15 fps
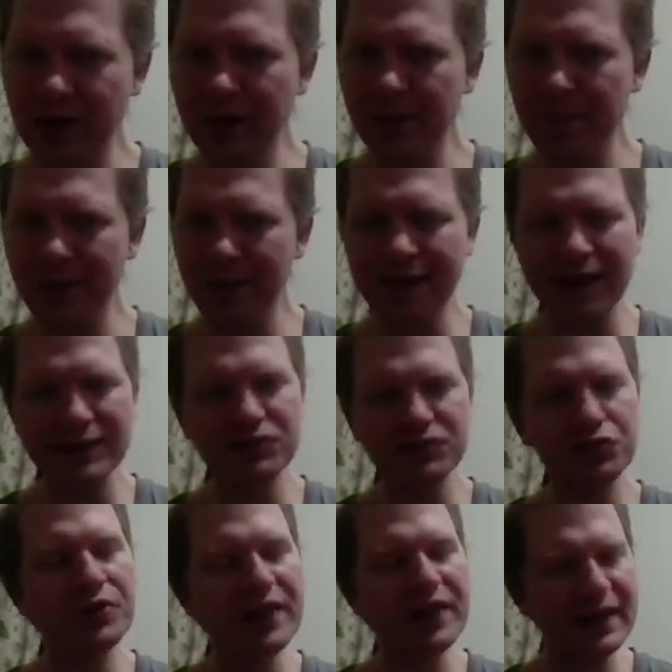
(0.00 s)
because you
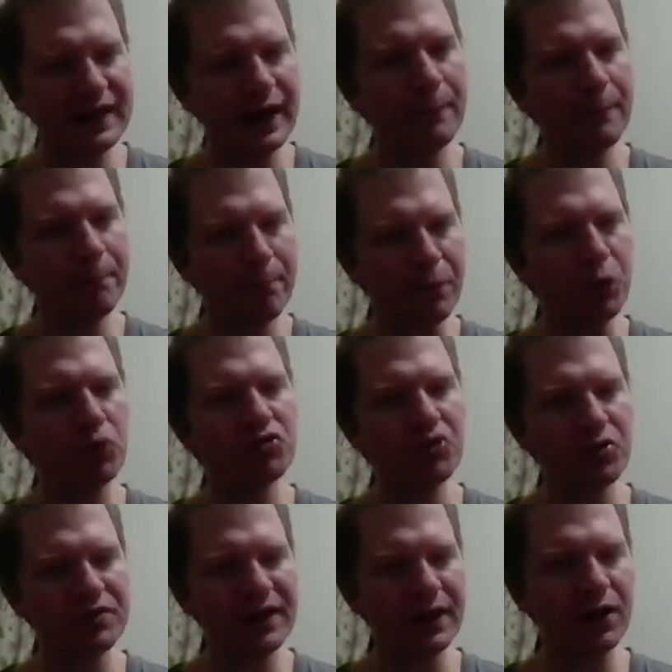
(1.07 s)
cannot build your
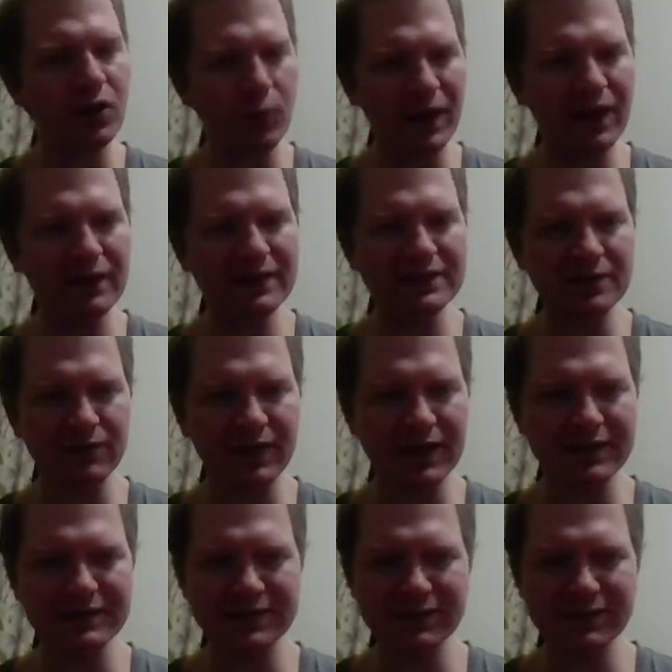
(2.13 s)
deck around this effect.